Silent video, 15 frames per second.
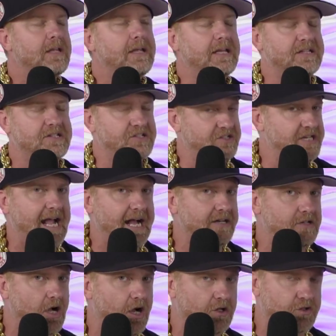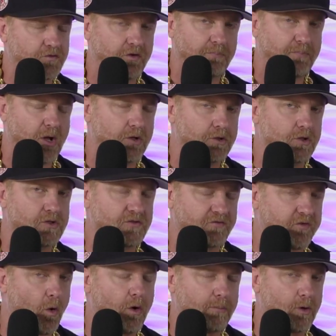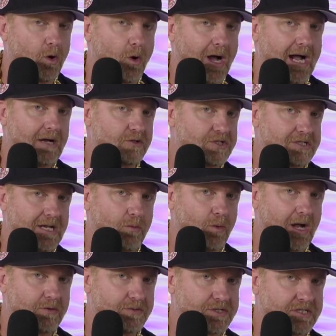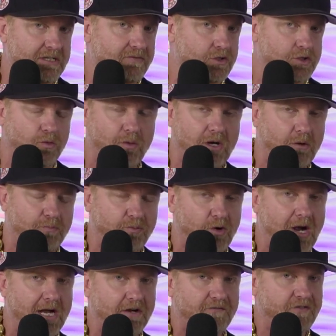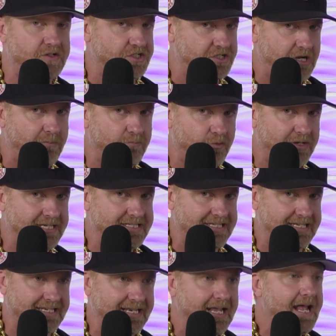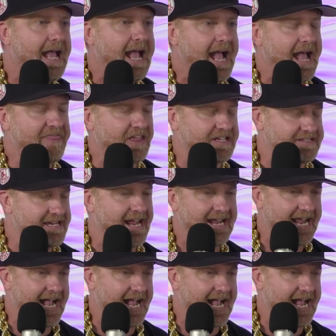In sad college football news, former Ohio State wide receiver Terrell Pryor, for some reason, the day